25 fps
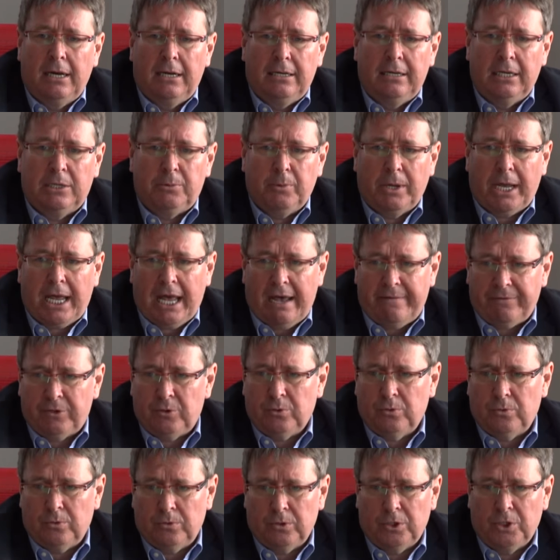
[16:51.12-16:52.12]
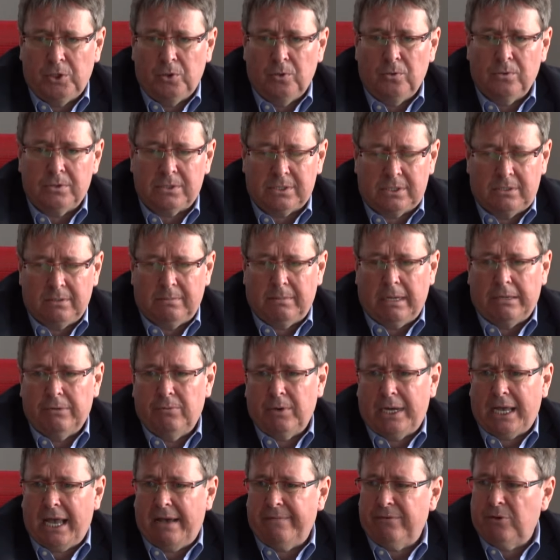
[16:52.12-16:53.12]
that we have to use them, and
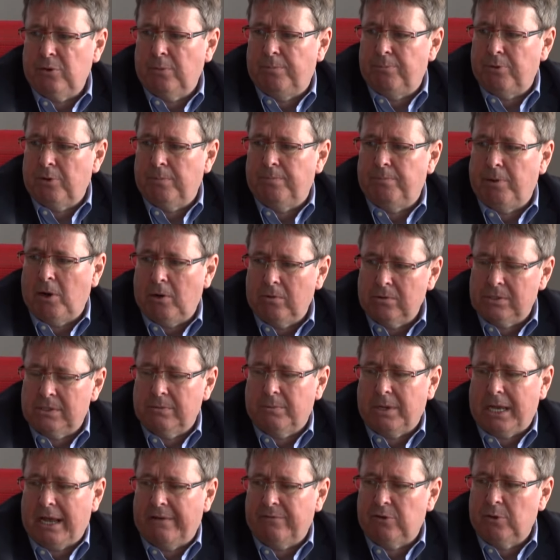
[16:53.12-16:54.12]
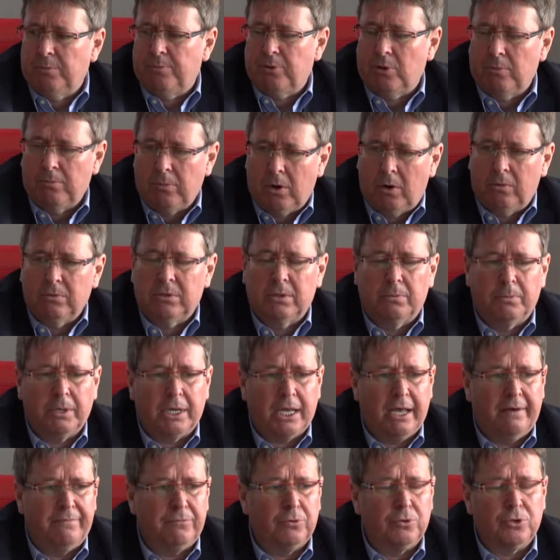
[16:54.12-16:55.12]
we have to propose, we have to promote them, we
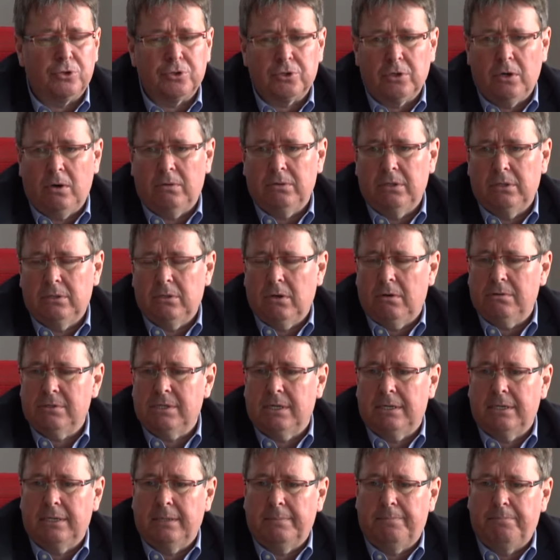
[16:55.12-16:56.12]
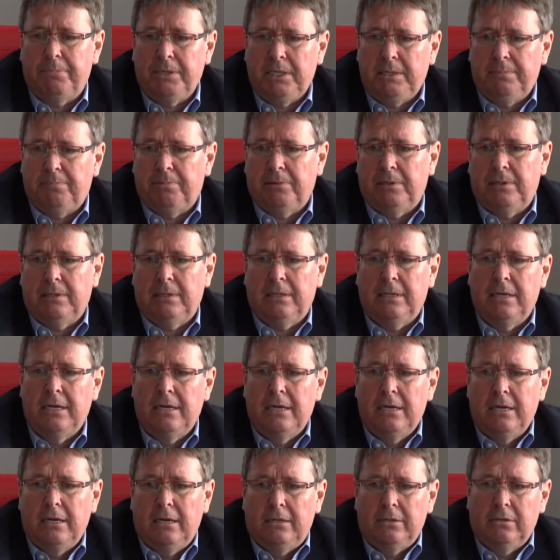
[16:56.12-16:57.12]
have to show that those are the people,
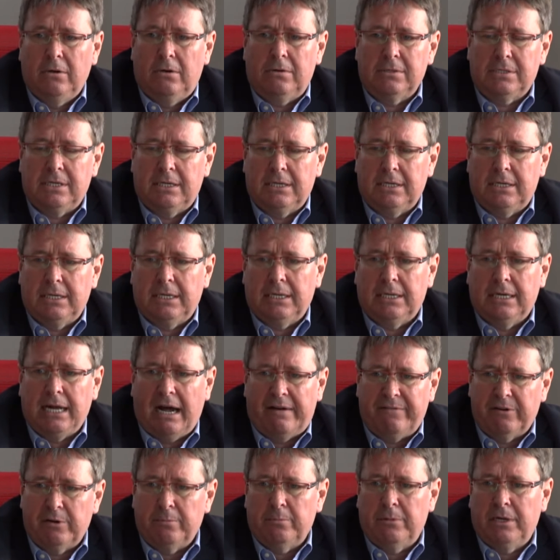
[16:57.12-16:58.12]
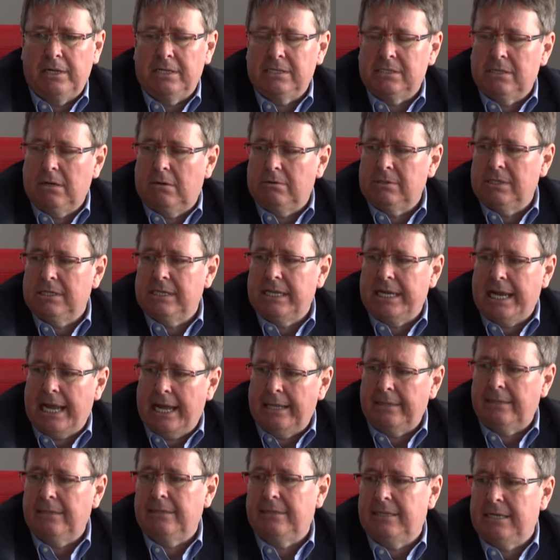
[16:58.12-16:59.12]
those are the governments, those are the
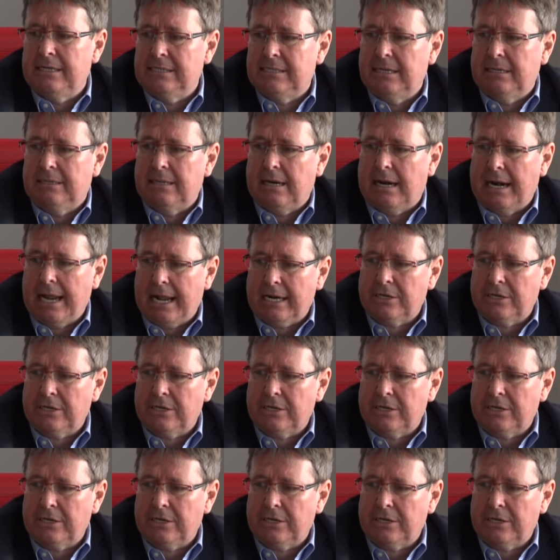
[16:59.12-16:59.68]
entities that are